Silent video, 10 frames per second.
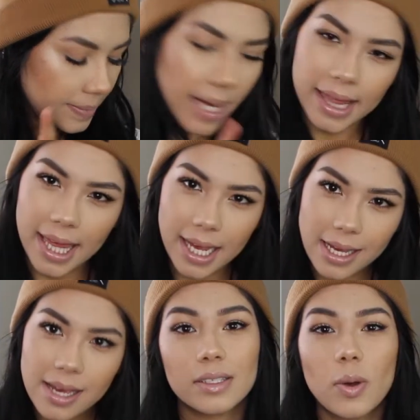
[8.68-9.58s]
I
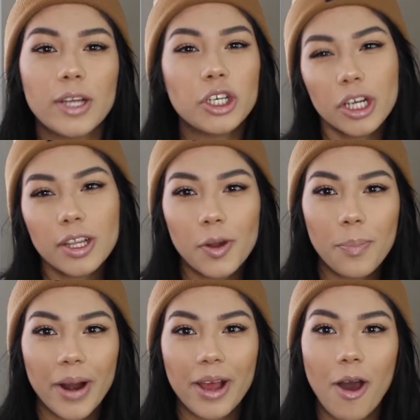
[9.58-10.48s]
think. So I took a little
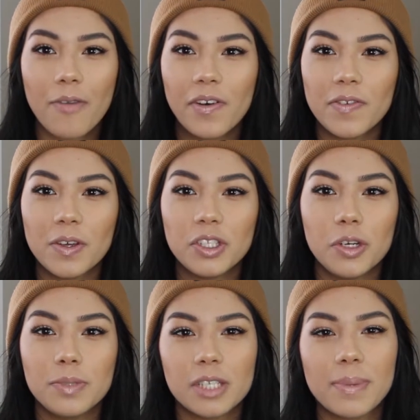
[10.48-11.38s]
break off of
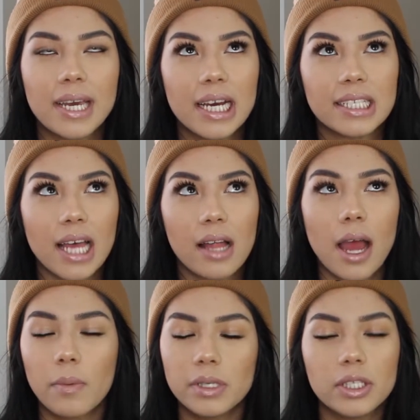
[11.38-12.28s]
YouTube just because
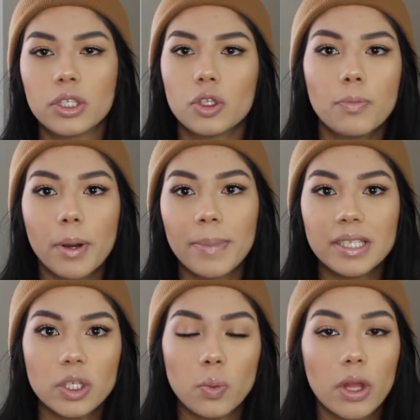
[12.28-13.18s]
I was super
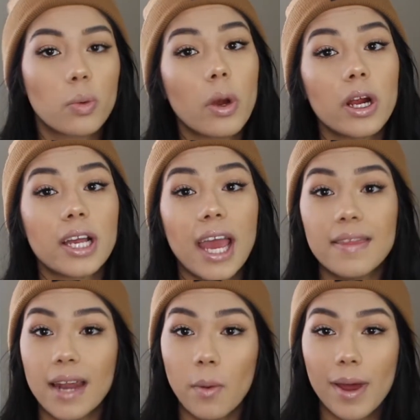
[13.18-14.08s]
busy with work
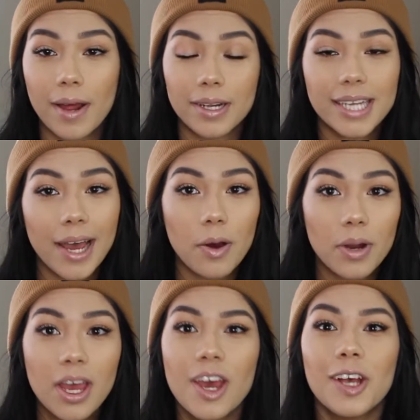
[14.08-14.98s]
and then I went out of
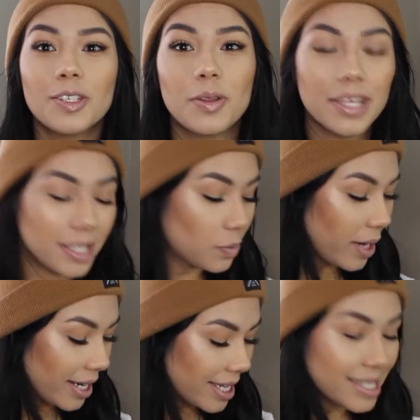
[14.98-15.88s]
town. So this is
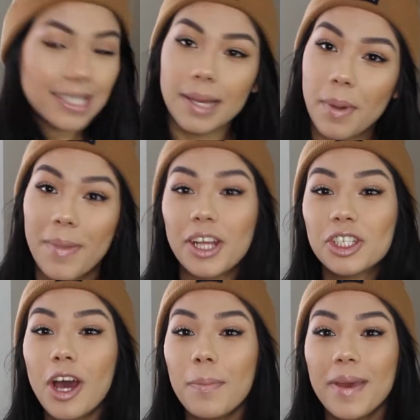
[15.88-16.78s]
when I did some of my
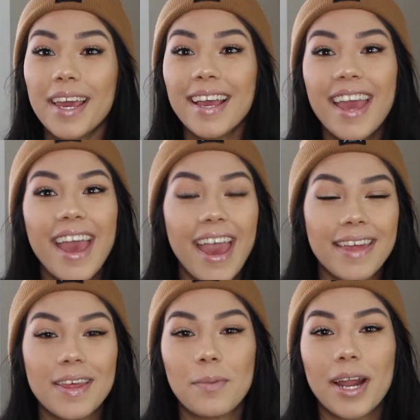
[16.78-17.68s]
shopping,
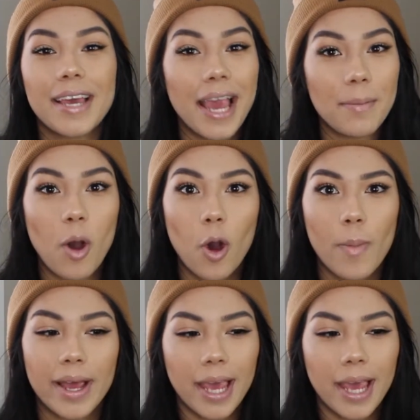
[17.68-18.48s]
and then when I came home